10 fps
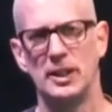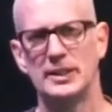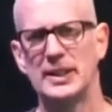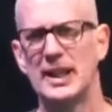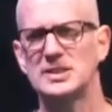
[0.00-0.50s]
And
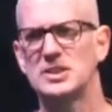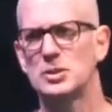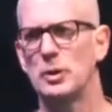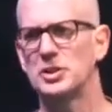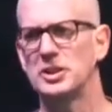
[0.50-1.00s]
then I ask this
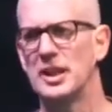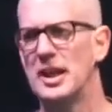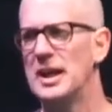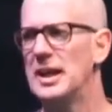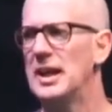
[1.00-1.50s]
question,
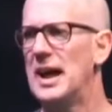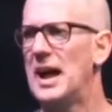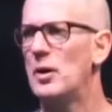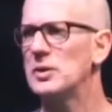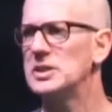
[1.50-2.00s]

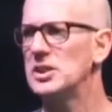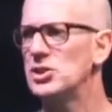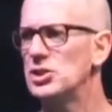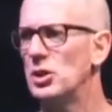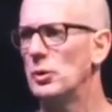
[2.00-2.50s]
how is he
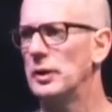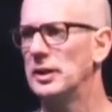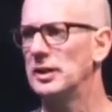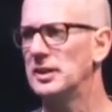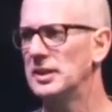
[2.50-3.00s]
showing
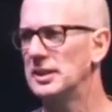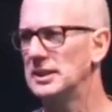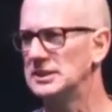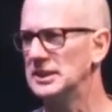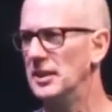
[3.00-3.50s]

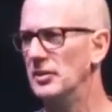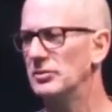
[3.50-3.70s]
his love?